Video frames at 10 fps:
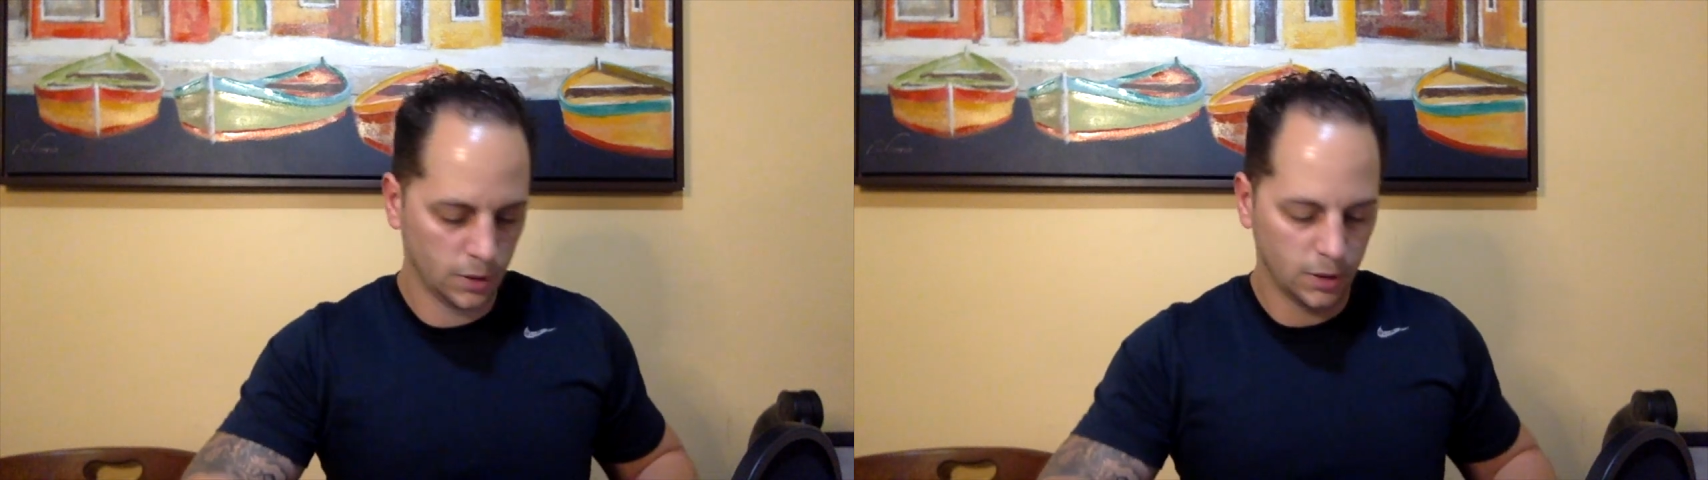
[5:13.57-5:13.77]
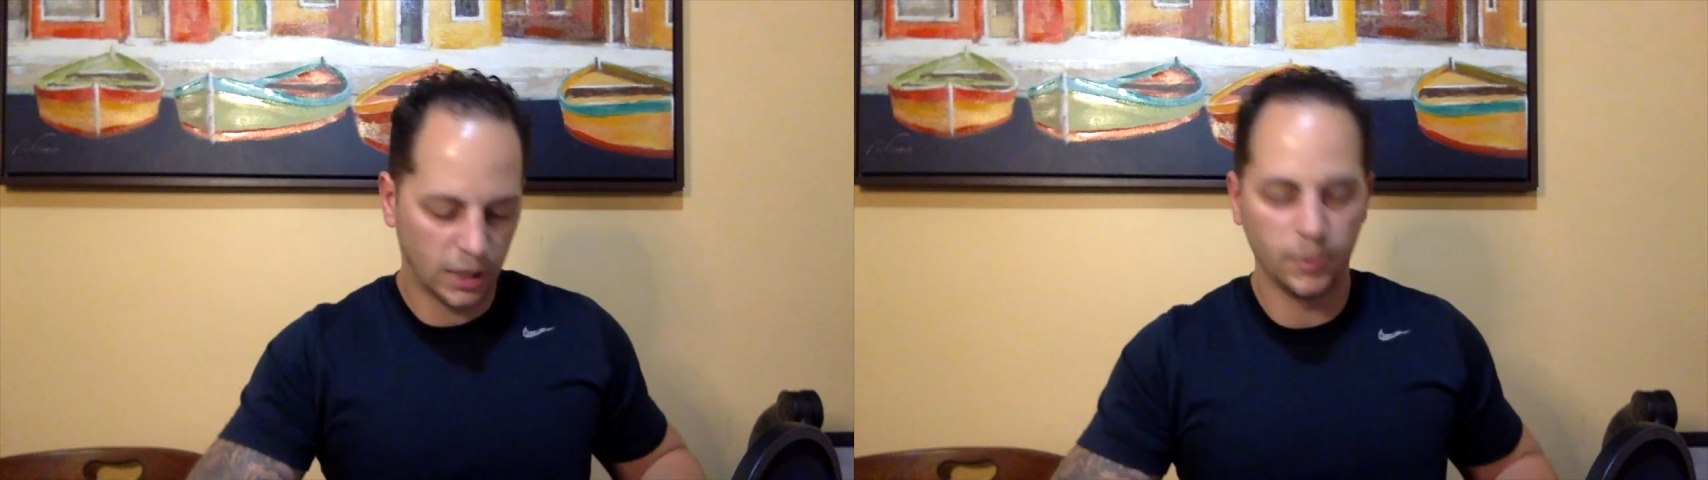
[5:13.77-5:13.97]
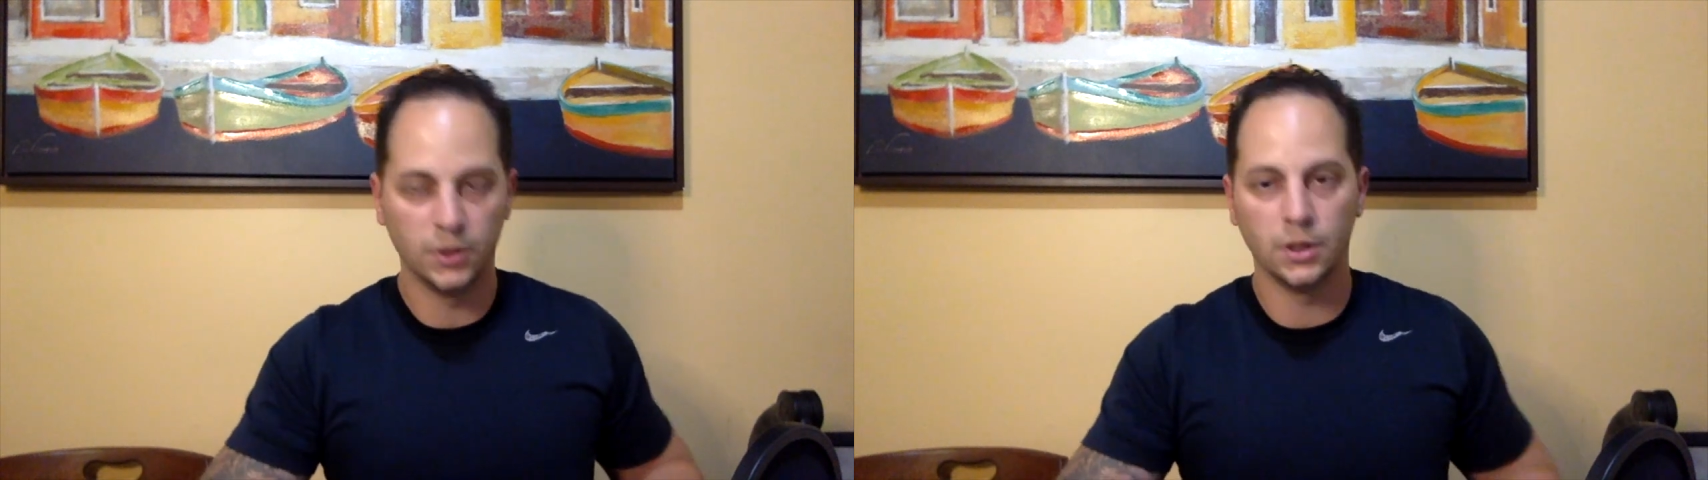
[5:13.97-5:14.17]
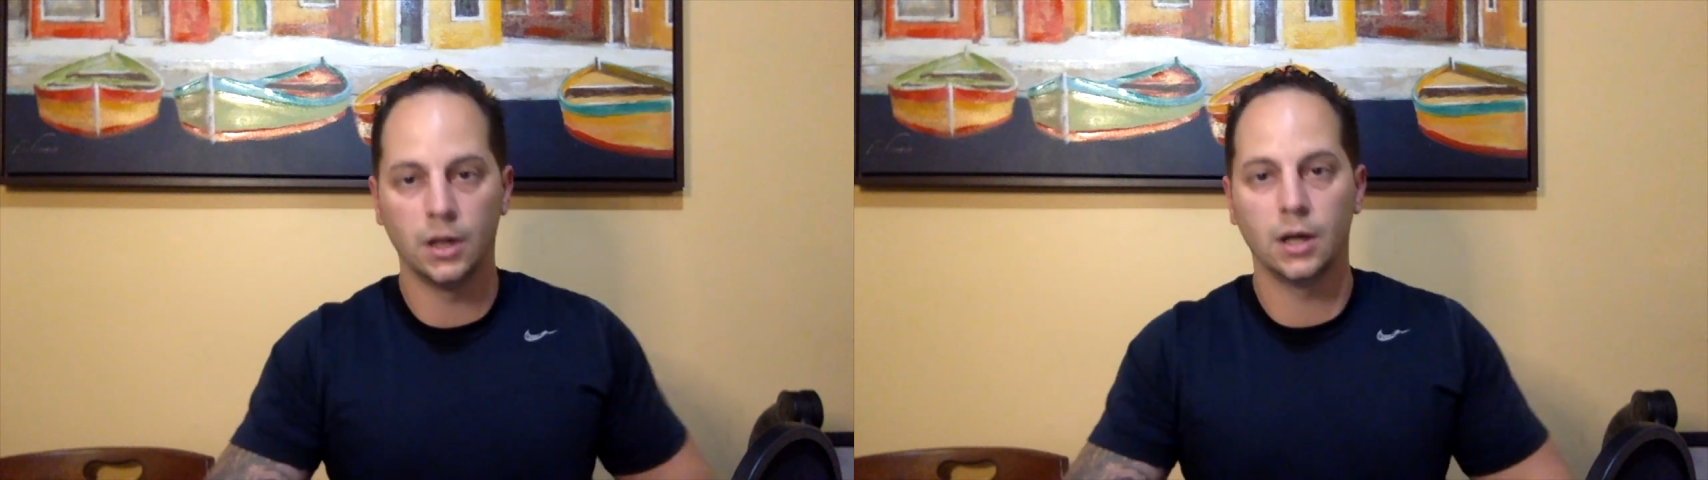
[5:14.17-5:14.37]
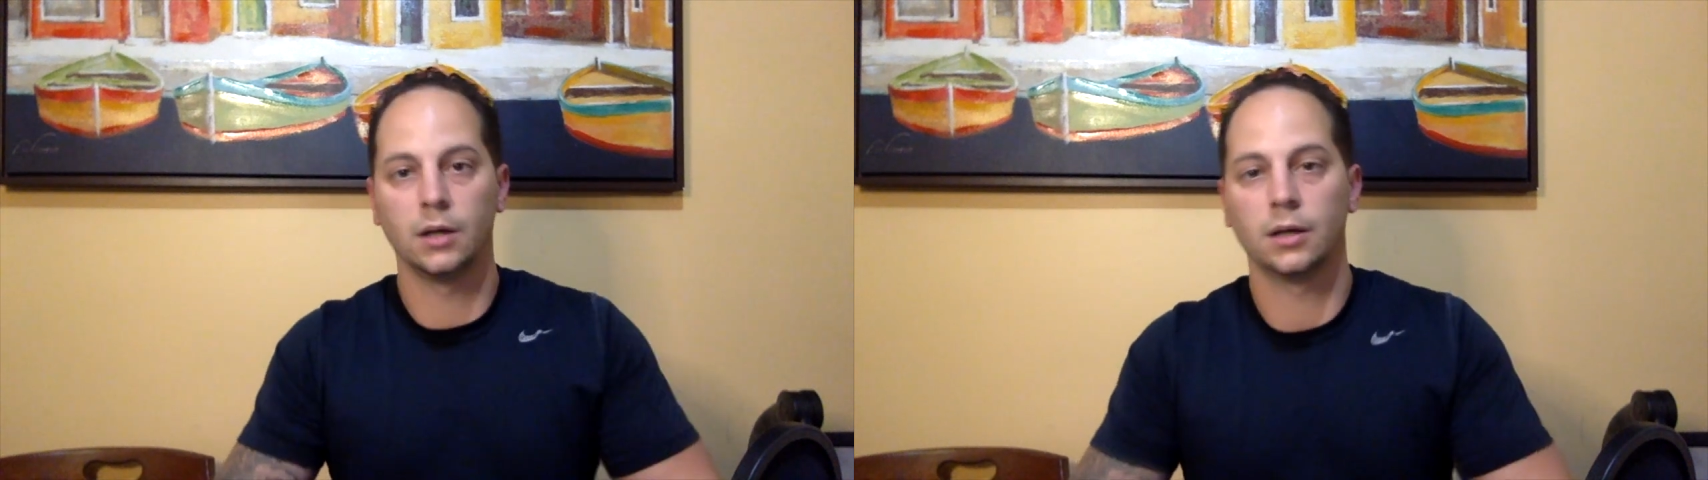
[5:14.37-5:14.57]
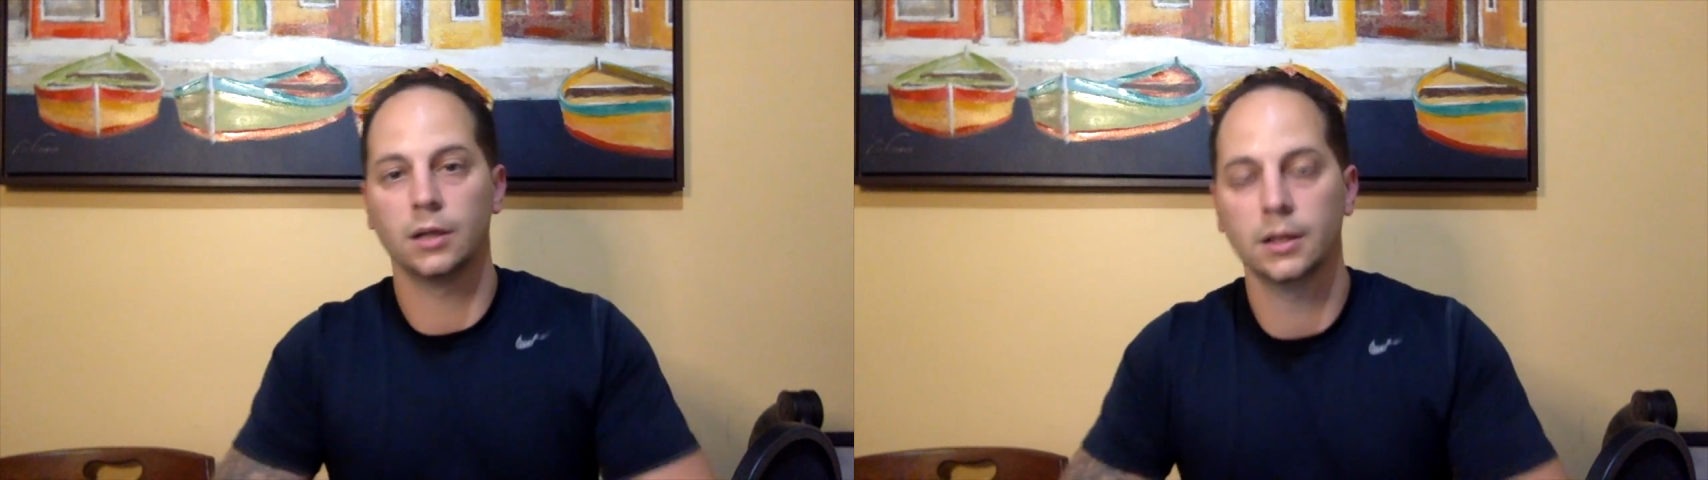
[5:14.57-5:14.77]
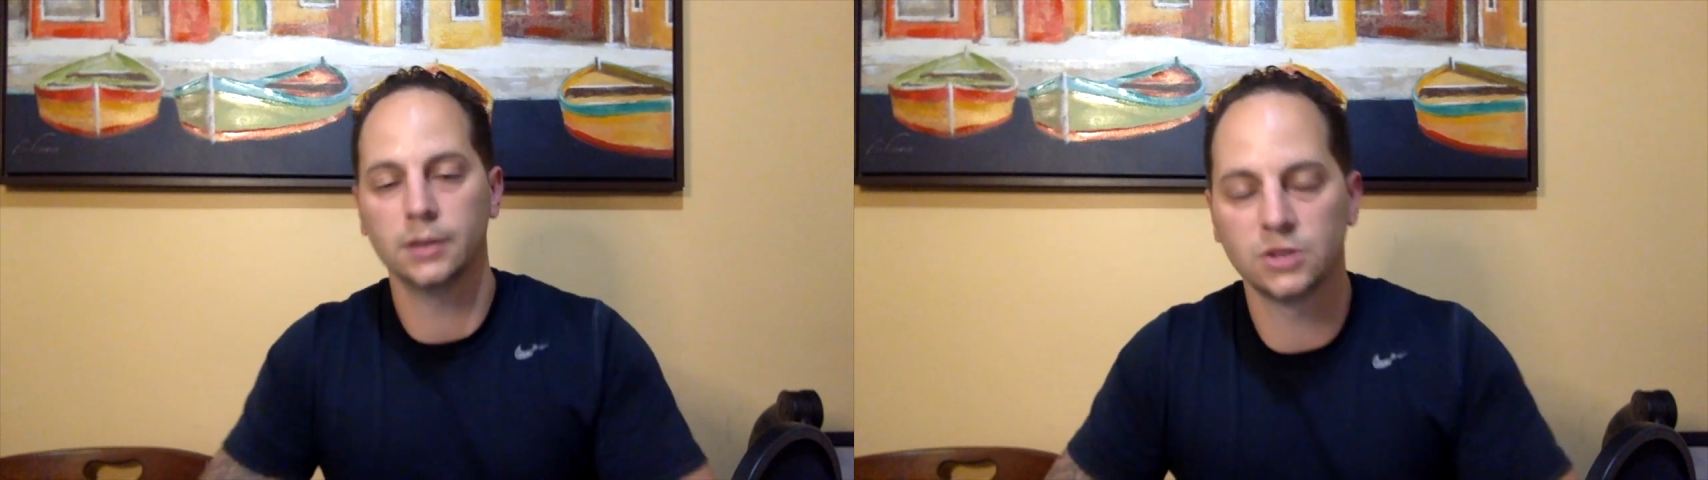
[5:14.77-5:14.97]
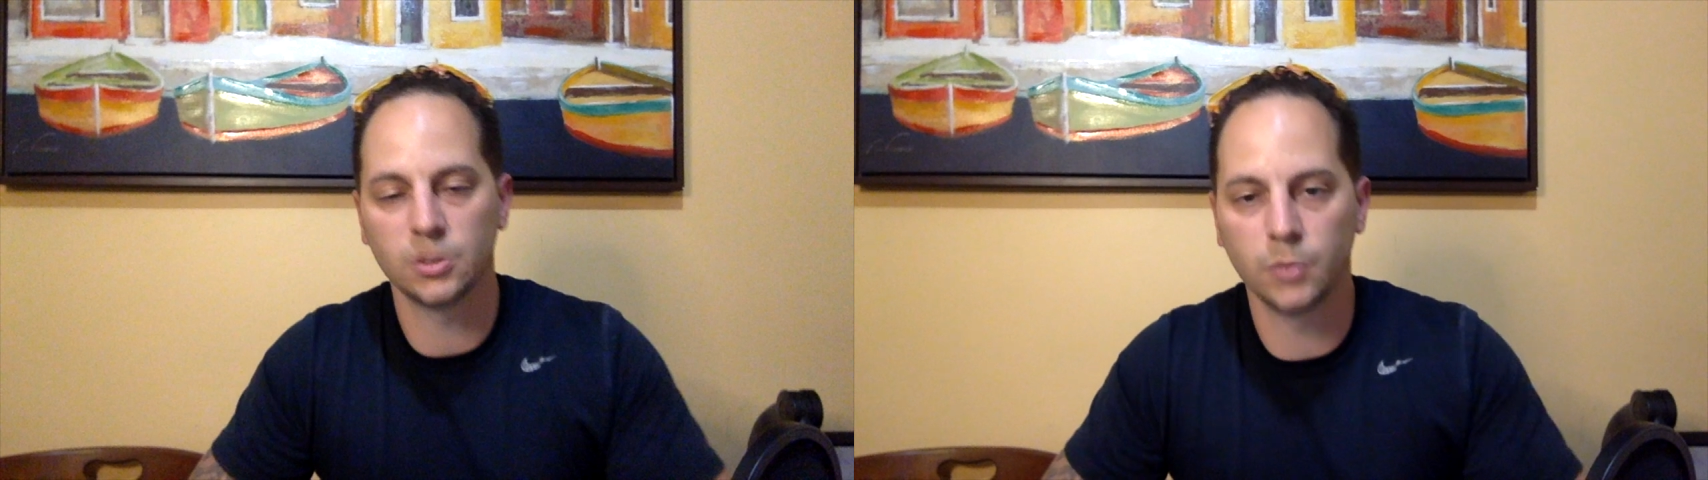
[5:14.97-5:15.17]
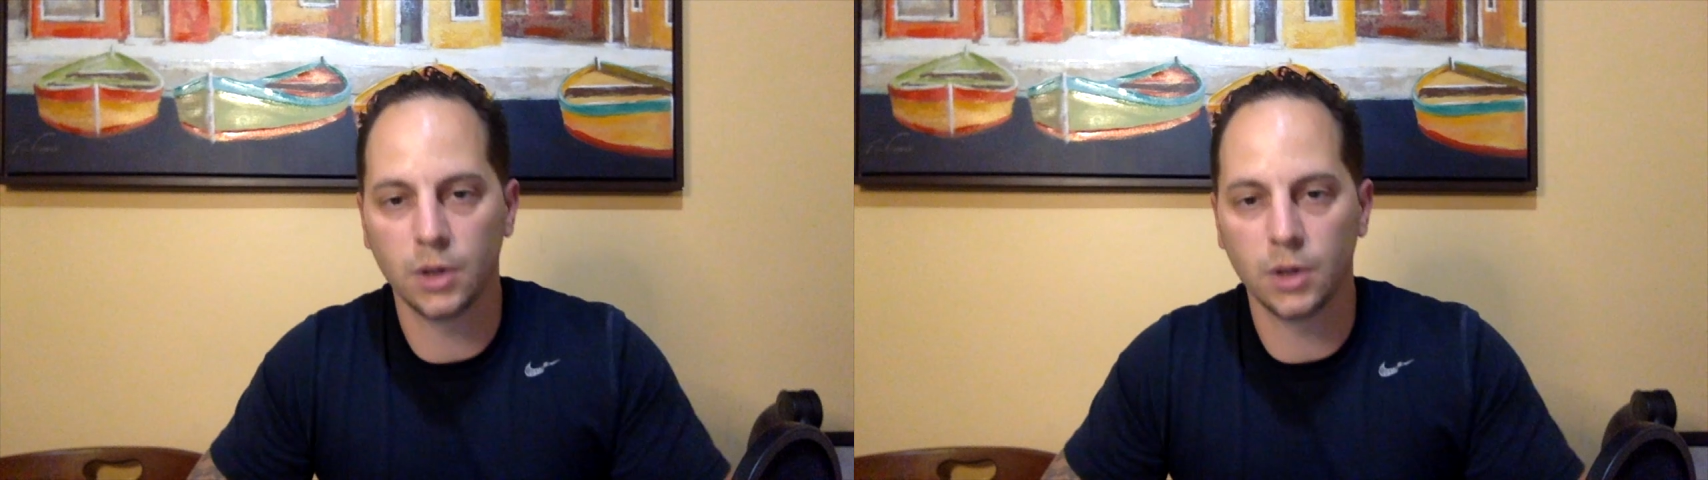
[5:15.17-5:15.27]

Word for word: I've been uh, collecting some